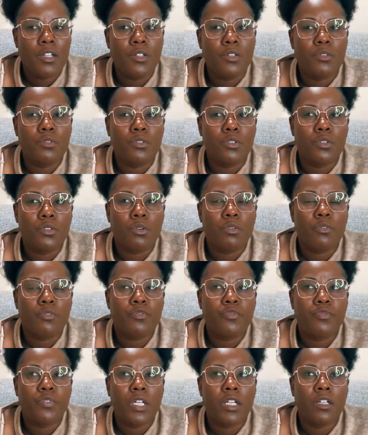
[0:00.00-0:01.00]
you you
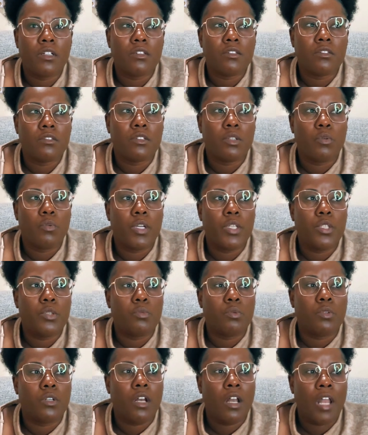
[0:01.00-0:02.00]
don't feel the way
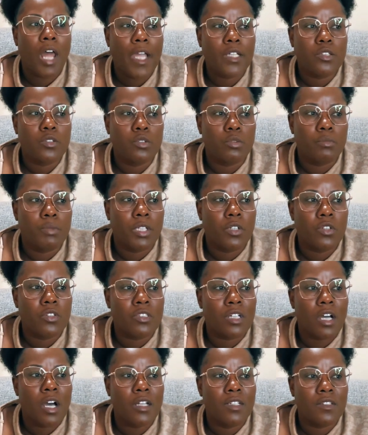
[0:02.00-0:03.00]
you would like to
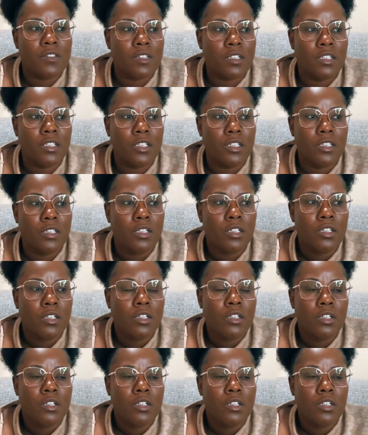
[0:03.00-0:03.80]
because honestly